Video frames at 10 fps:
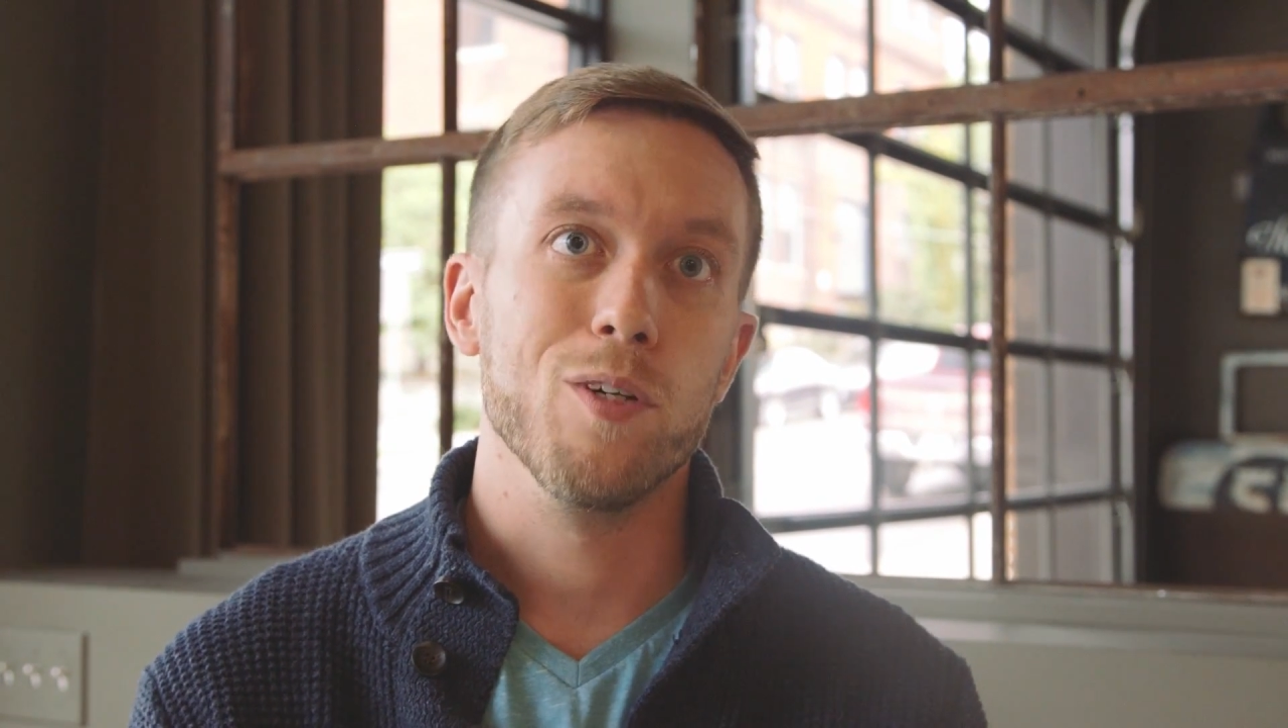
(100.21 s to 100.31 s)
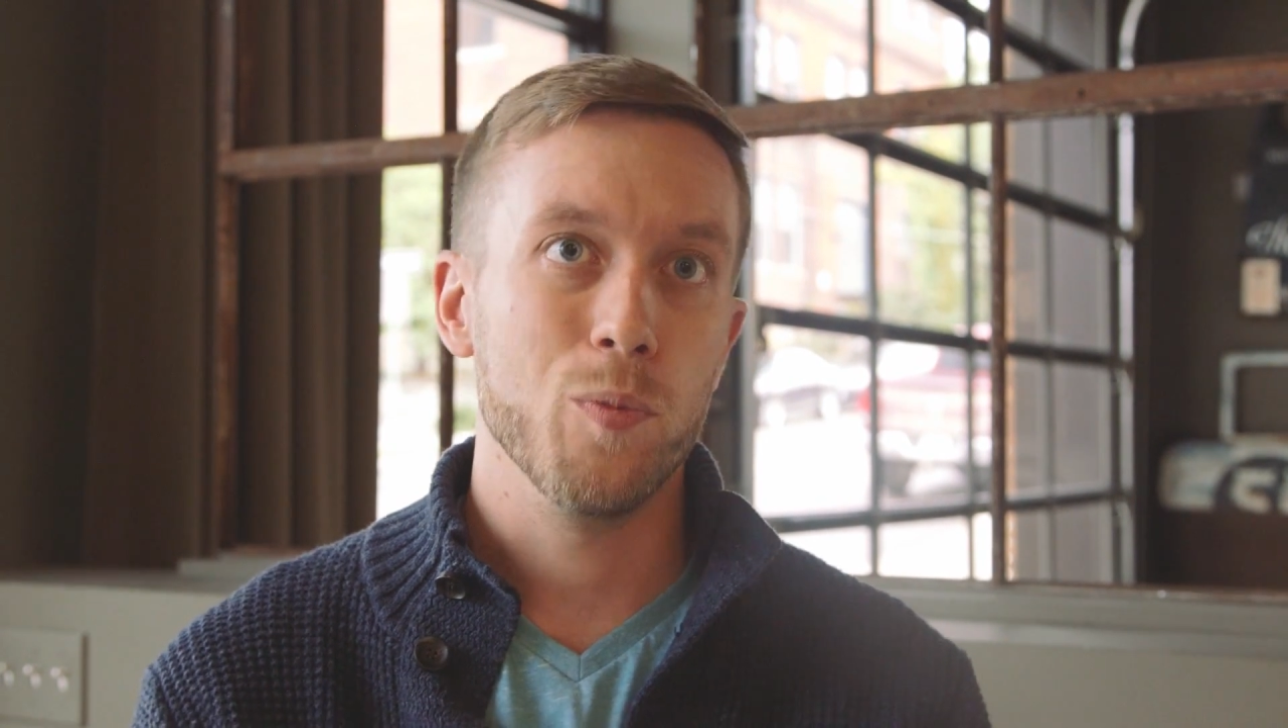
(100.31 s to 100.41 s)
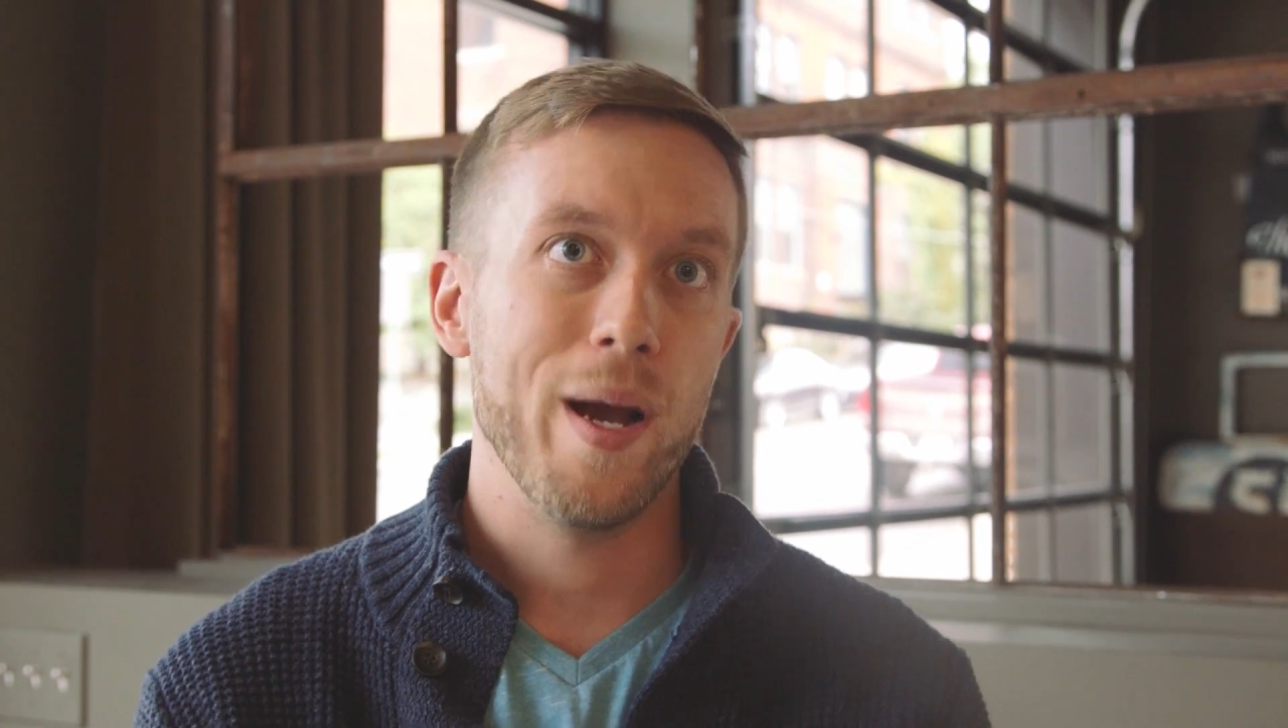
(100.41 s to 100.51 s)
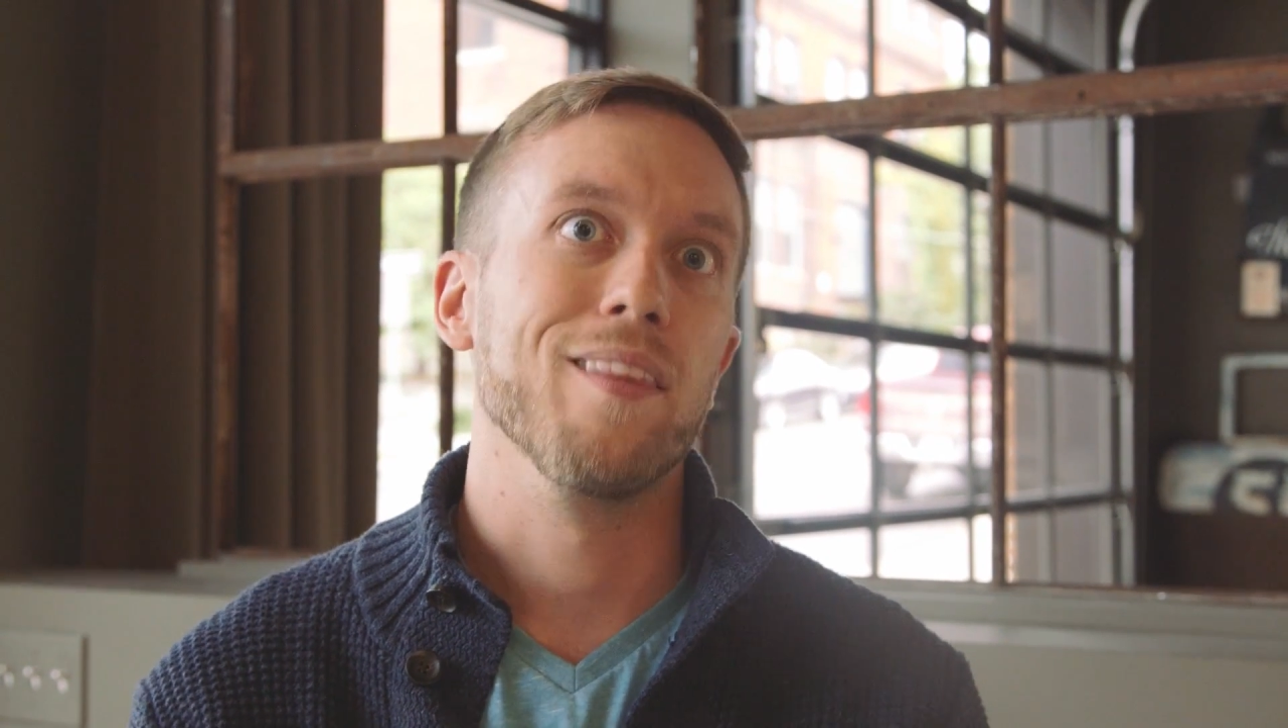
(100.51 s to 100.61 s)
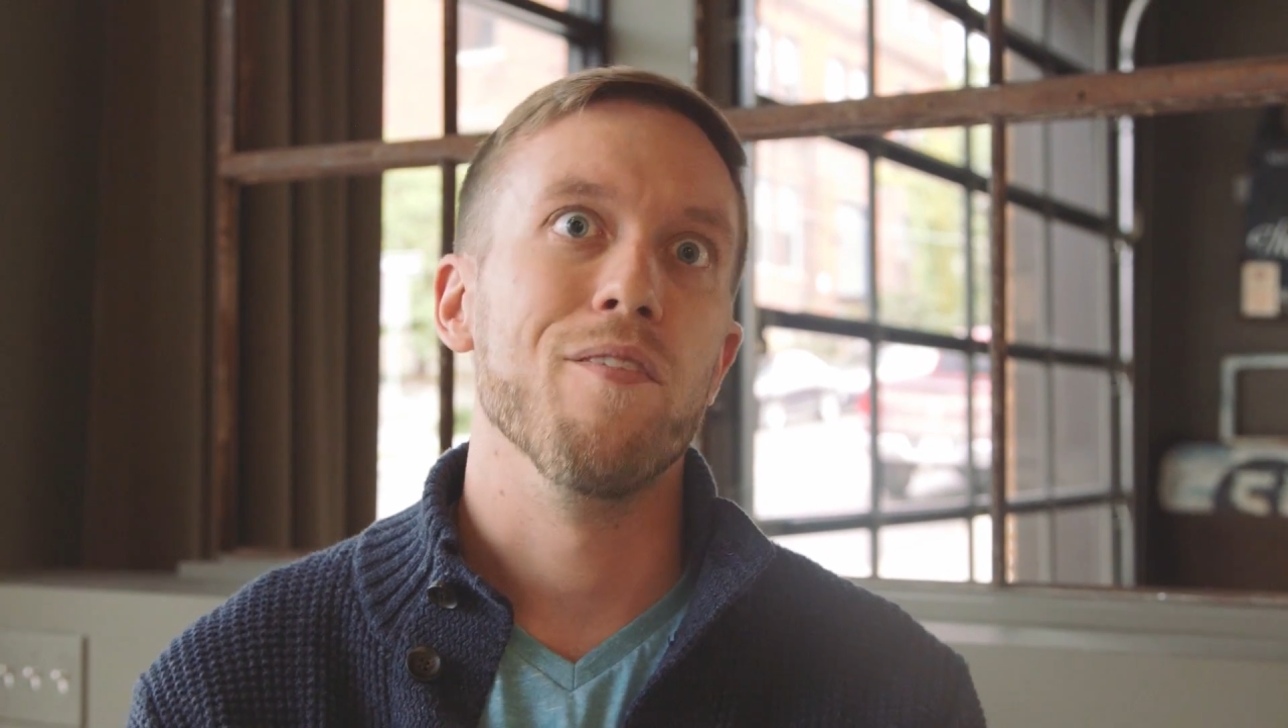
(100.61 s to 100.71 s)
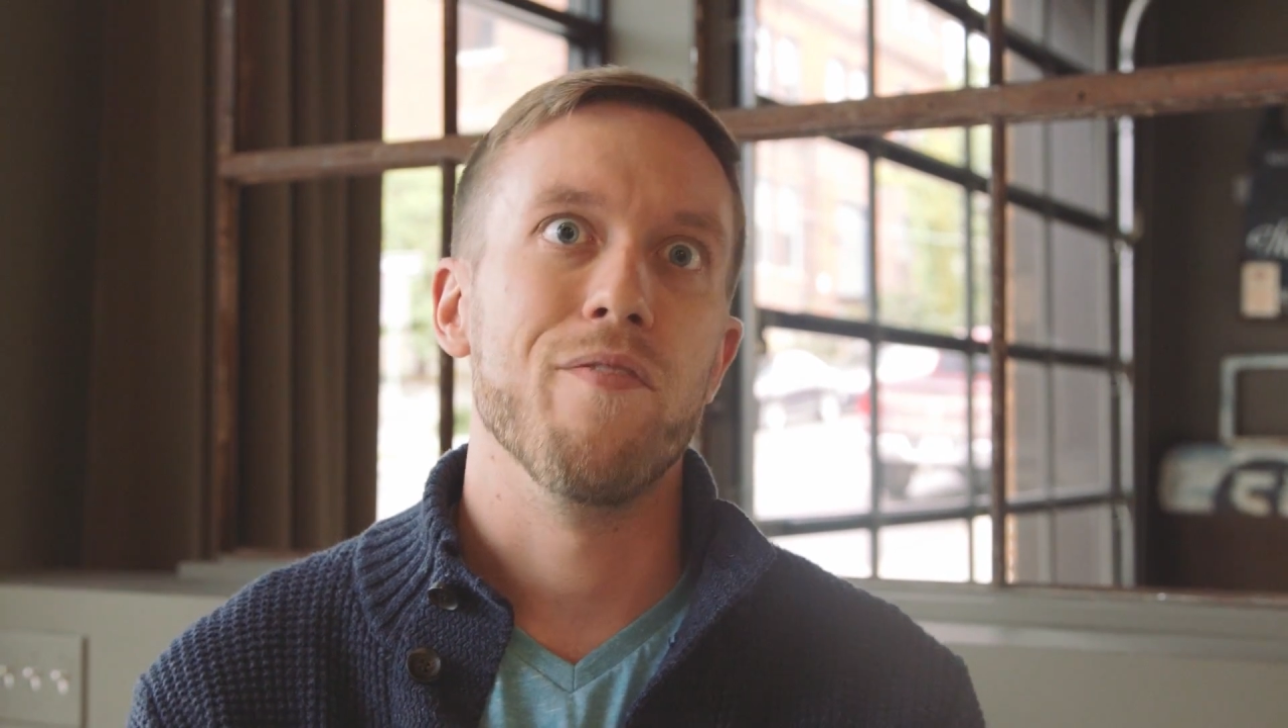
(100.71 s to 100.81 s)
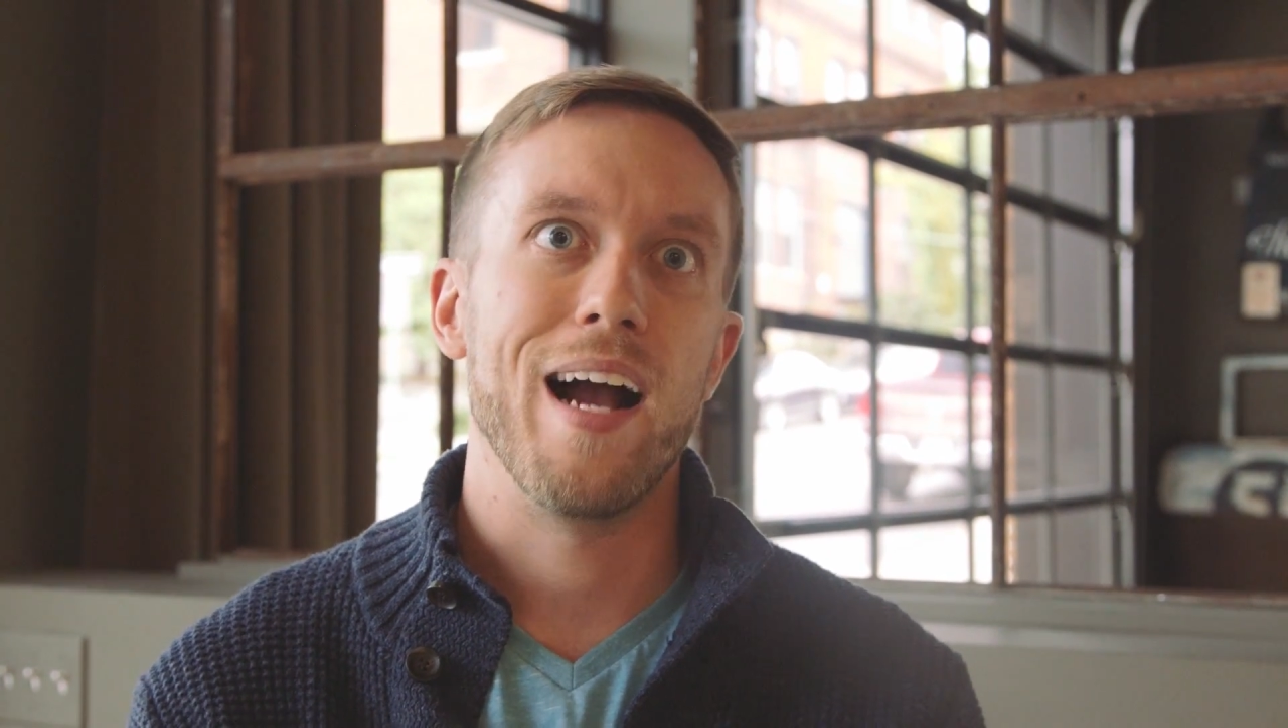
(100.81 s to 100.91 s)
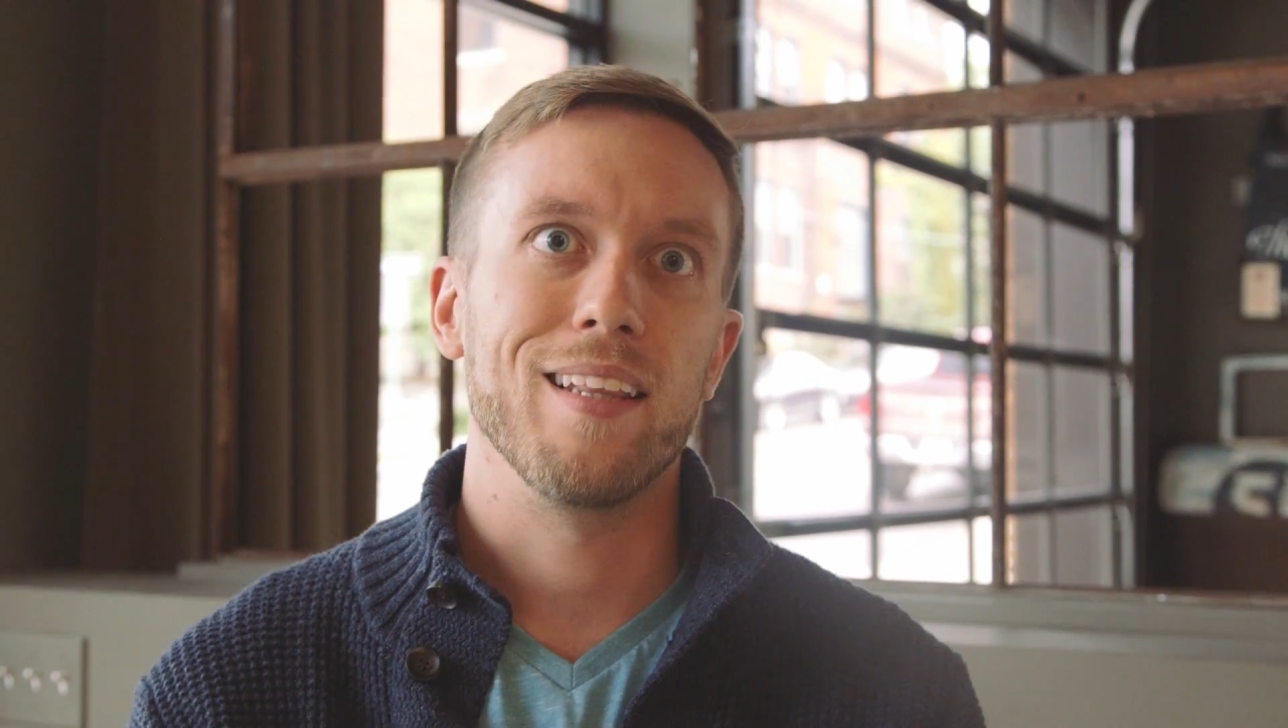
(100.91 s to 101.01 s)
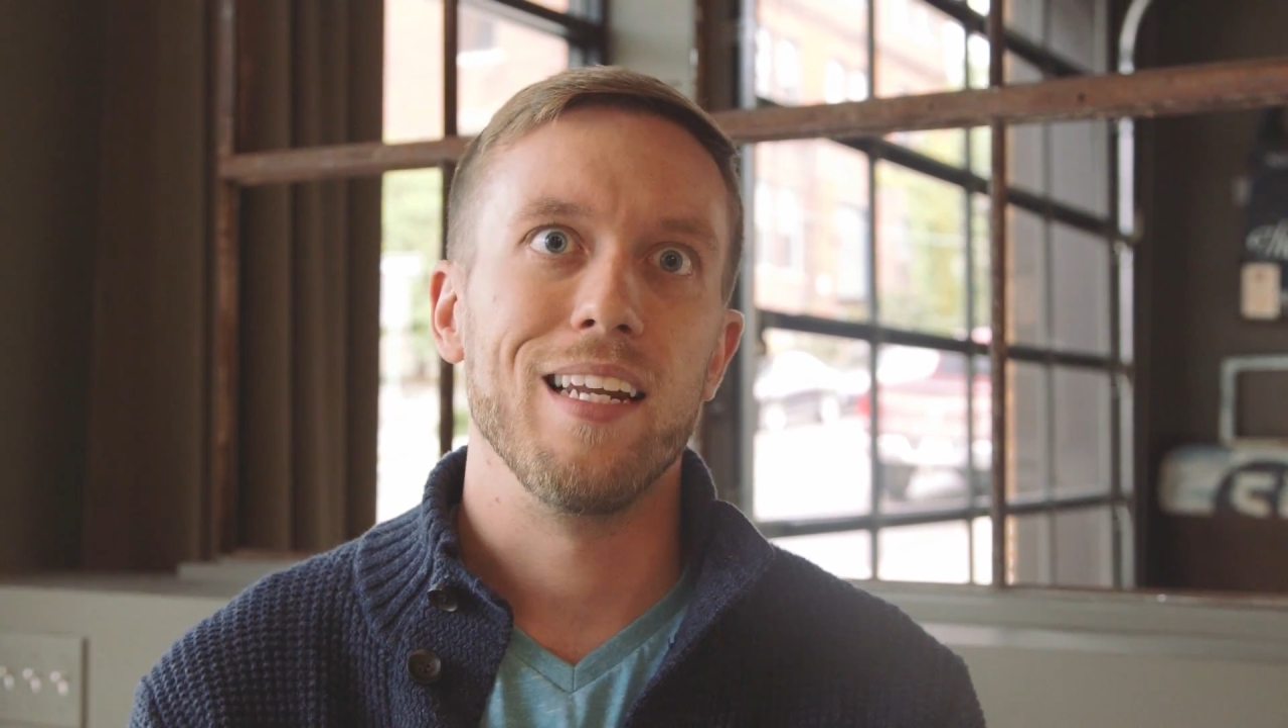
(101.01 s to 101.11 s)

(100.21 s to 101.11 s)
respect the fact